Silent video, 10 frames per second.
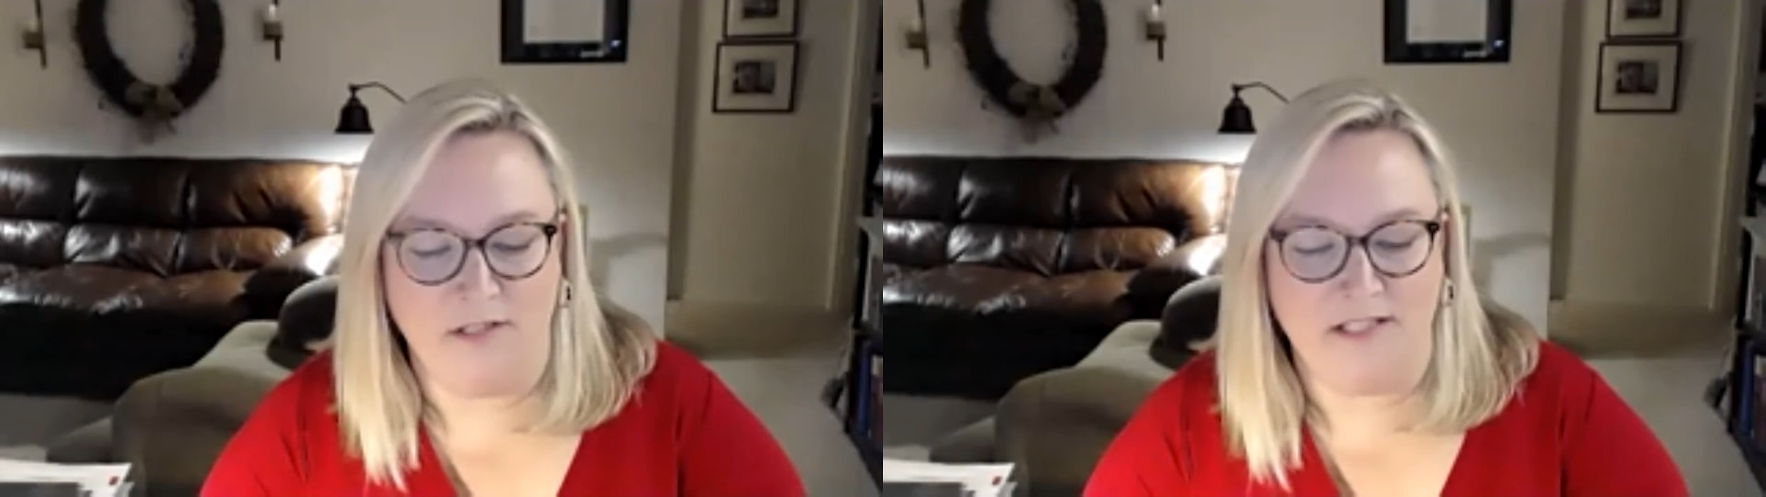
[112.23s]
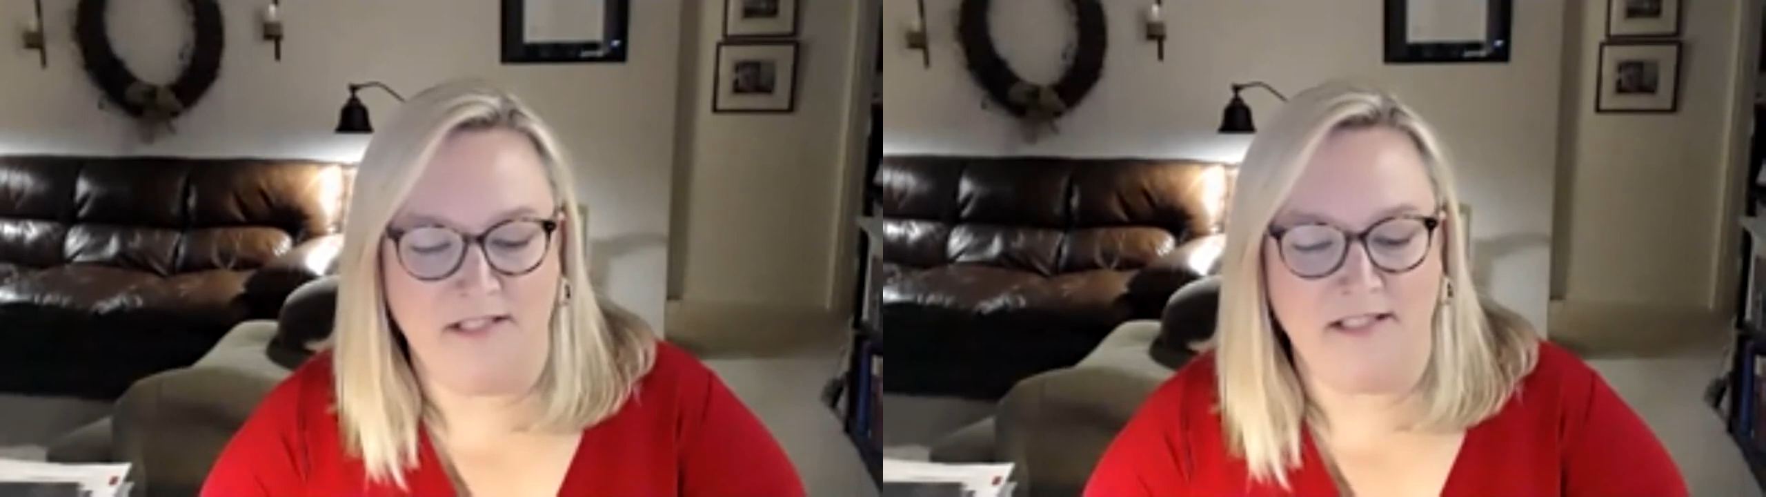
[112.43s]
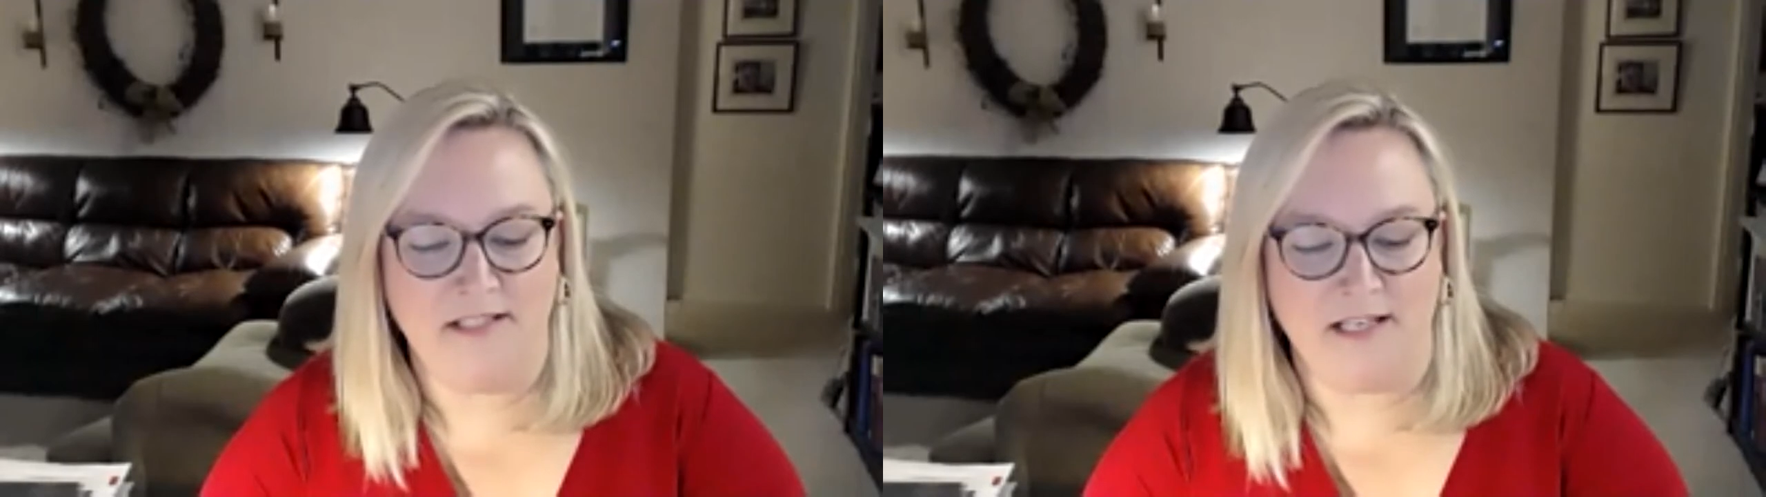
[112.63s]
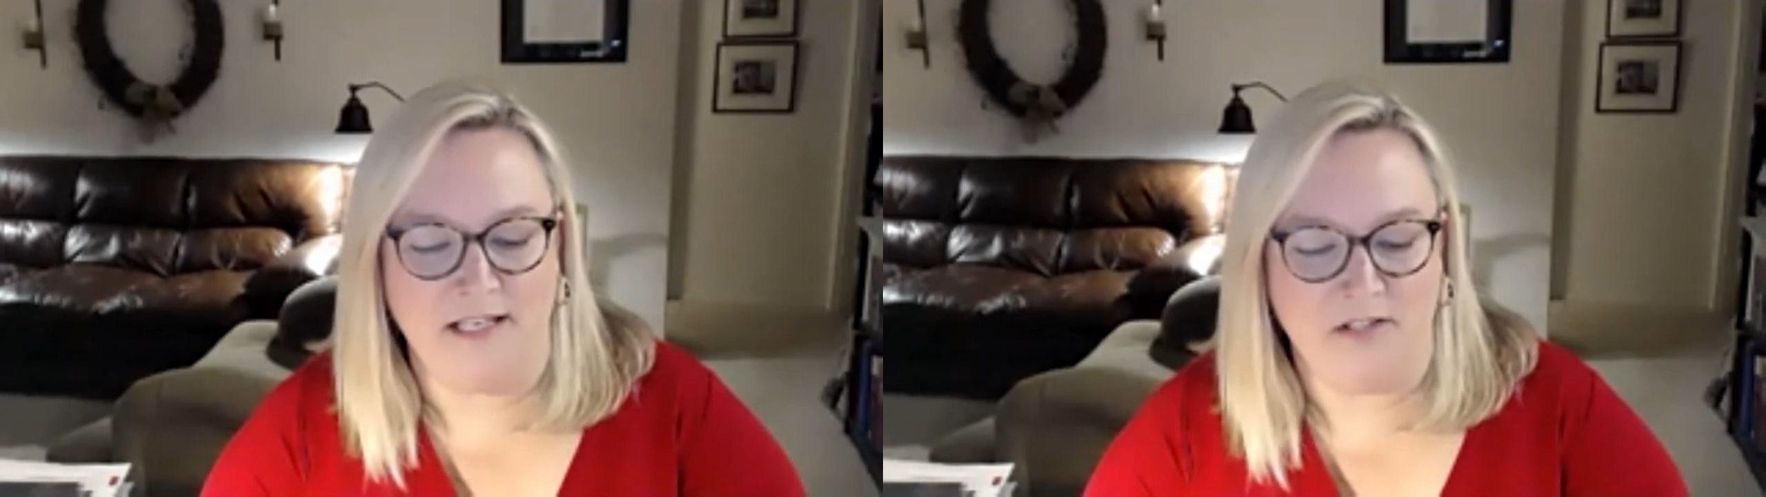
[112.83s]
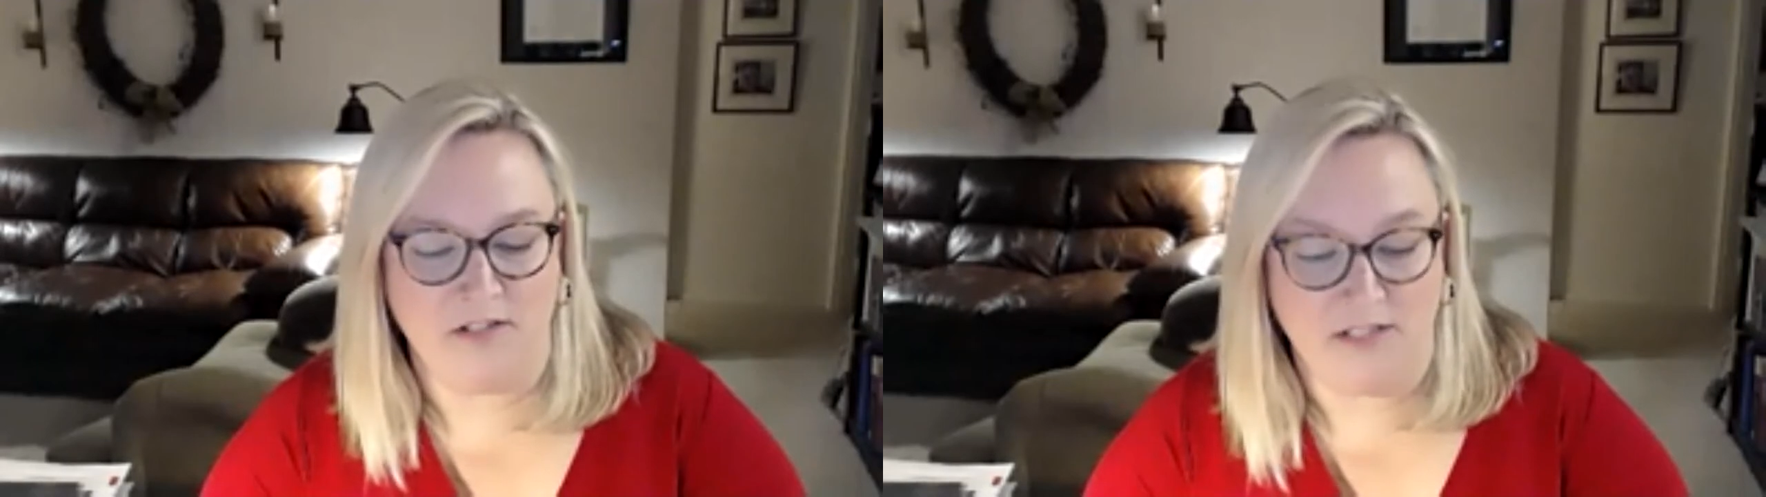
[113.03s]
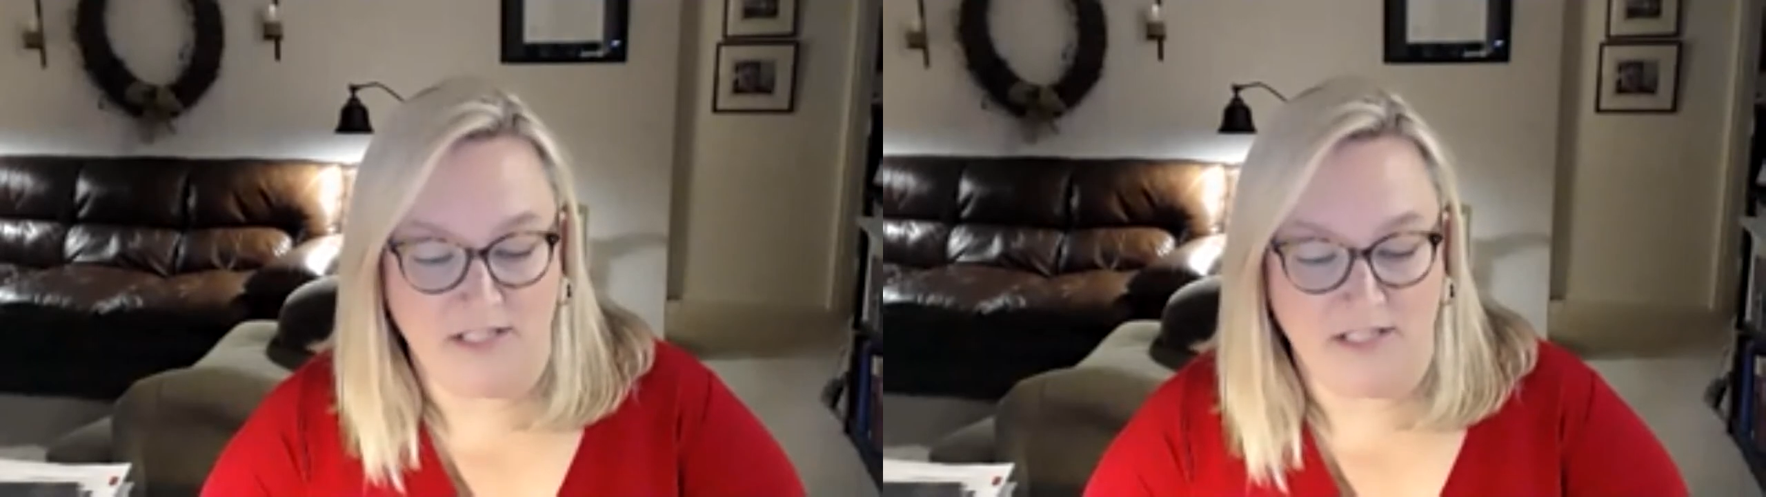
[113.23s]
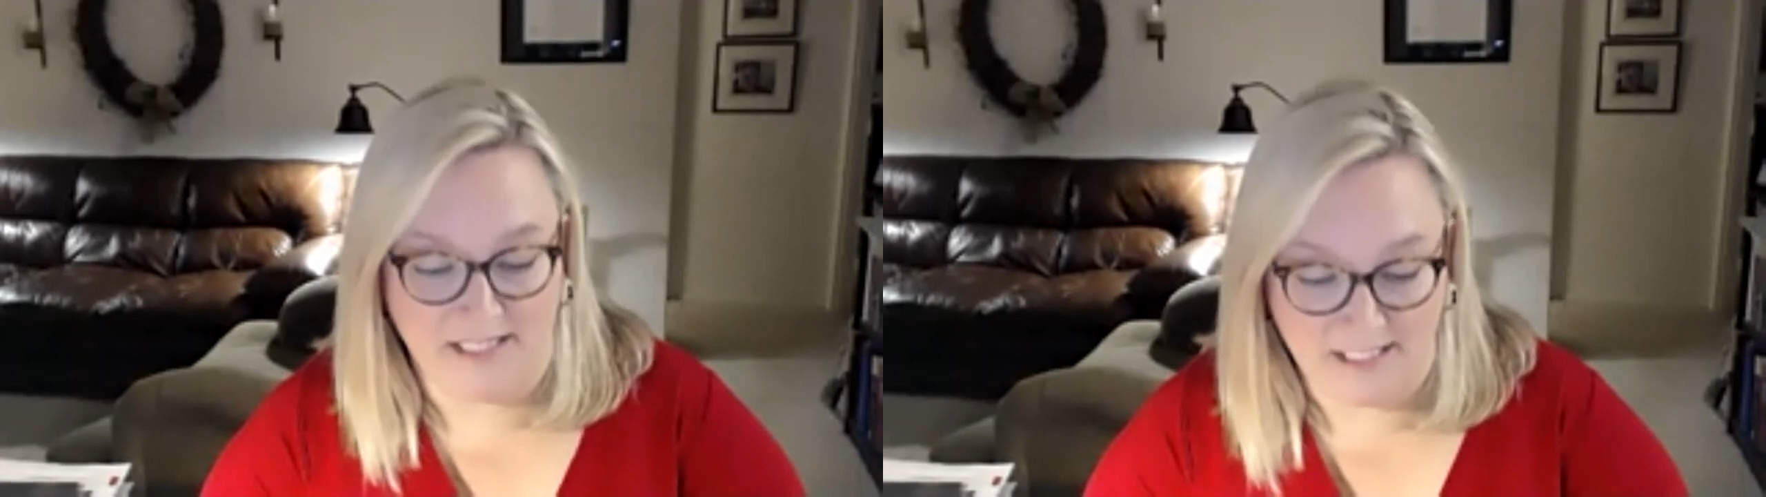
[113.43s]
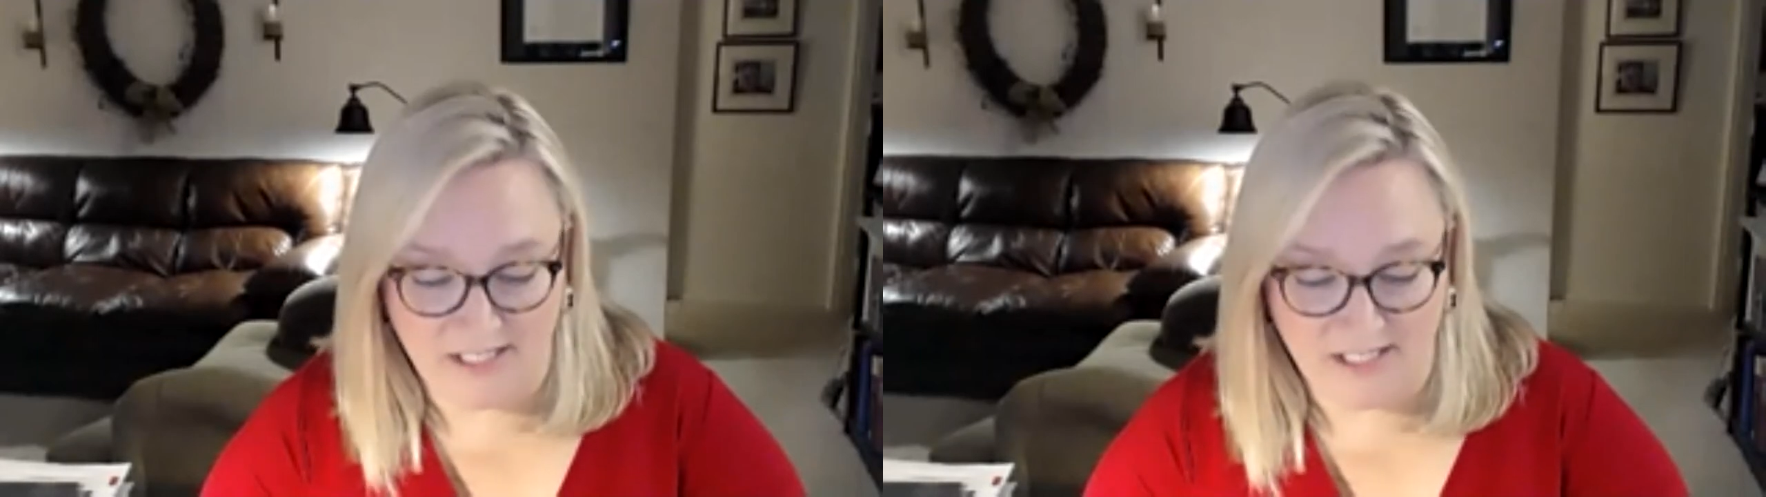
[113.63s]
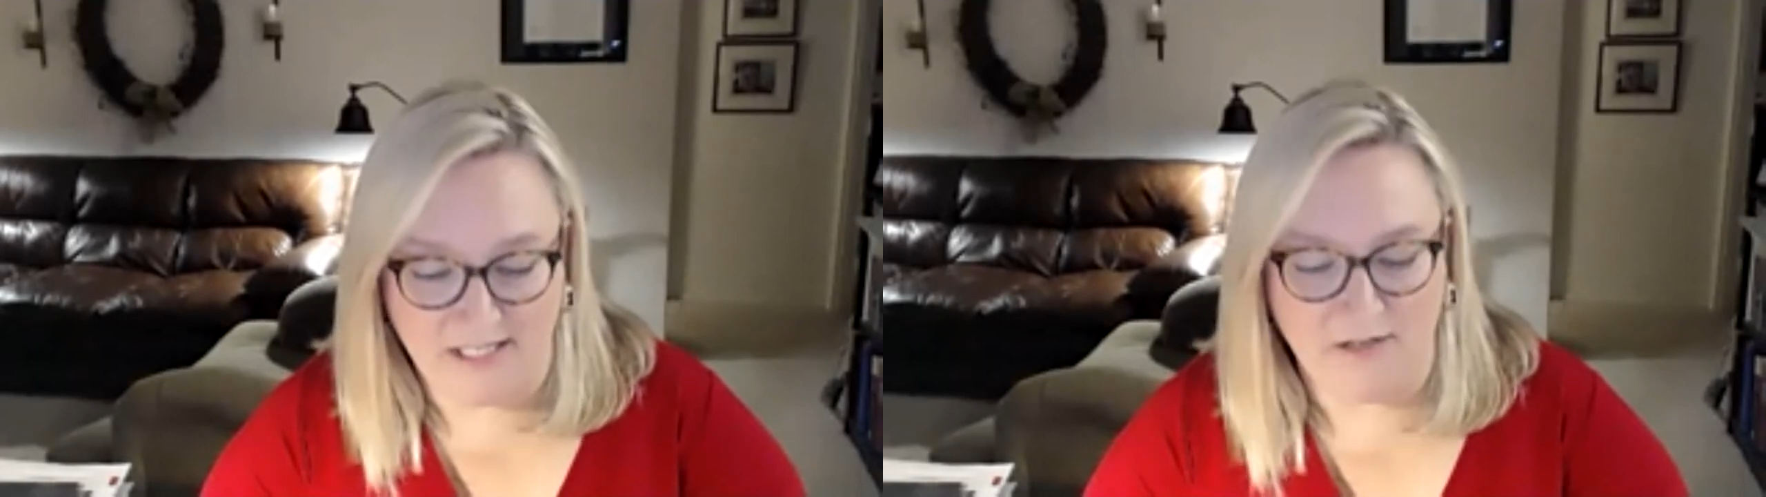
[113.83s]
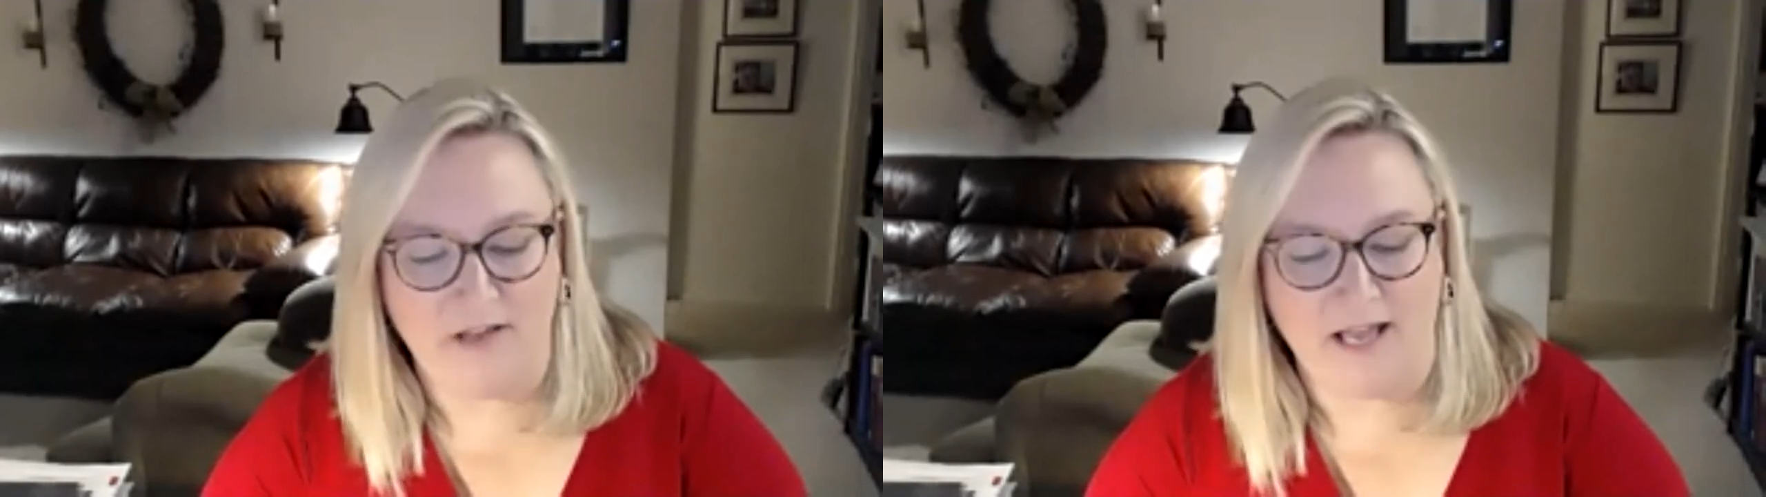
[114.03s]
Cardiovascular
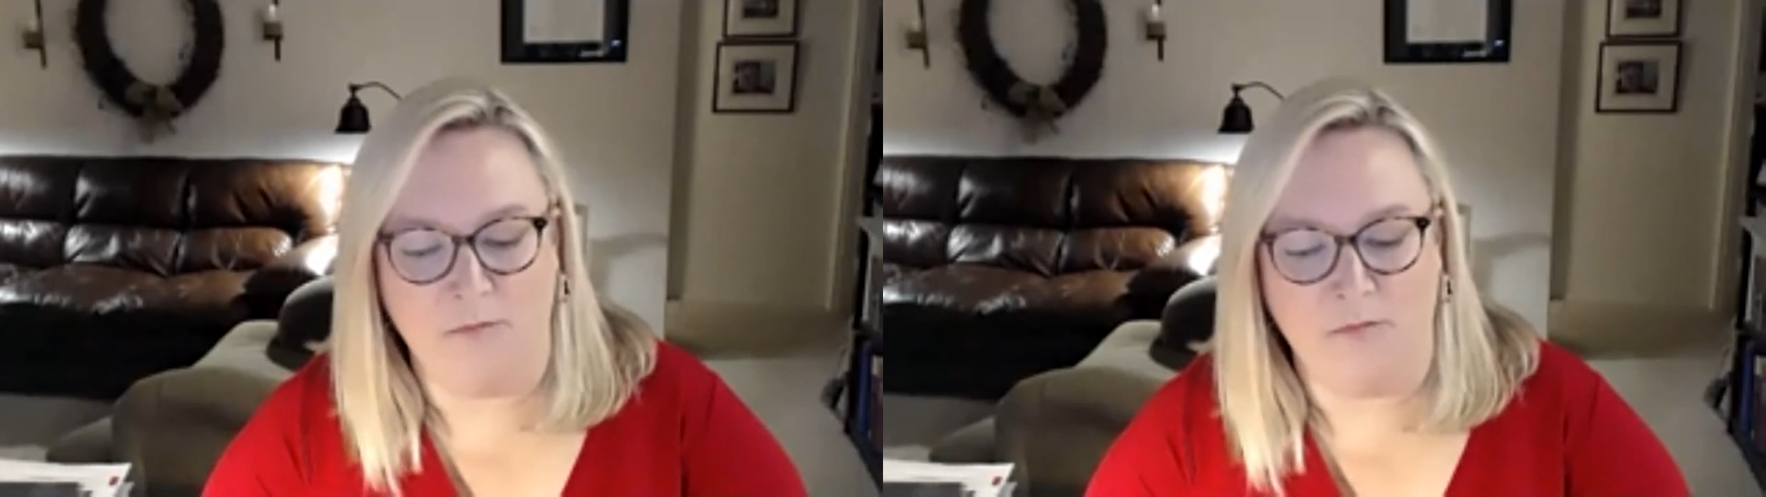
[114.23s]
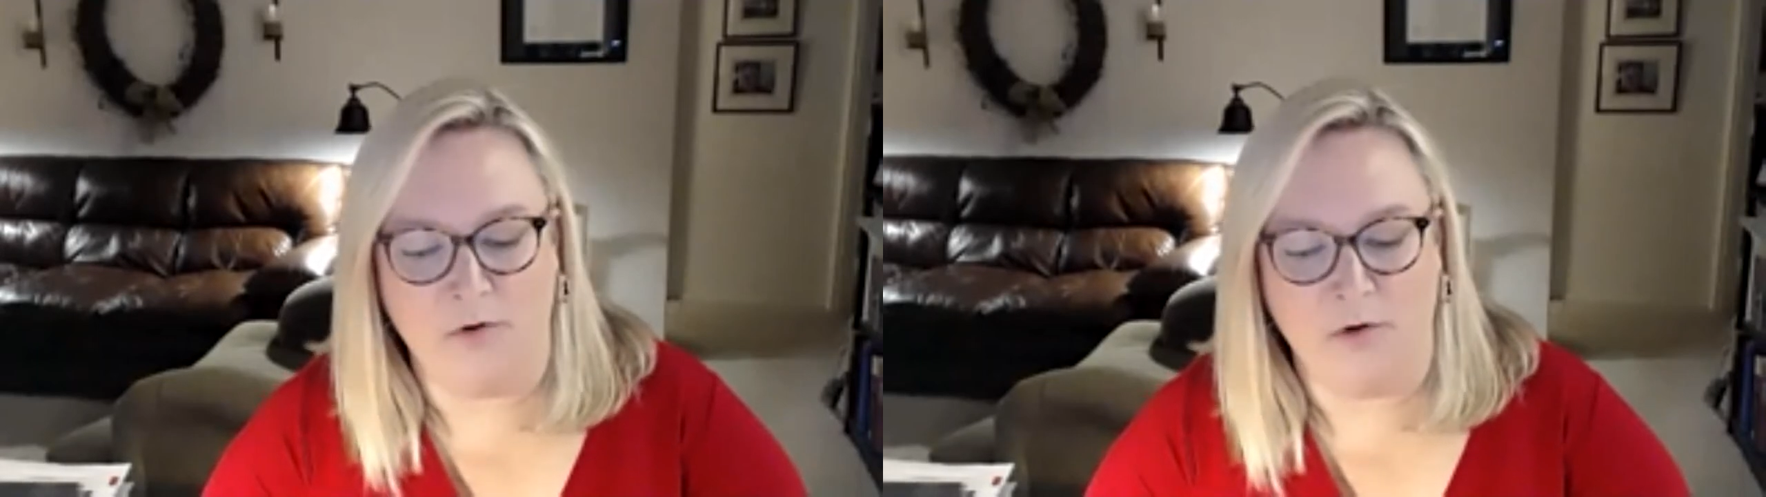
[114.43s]
Disease Initi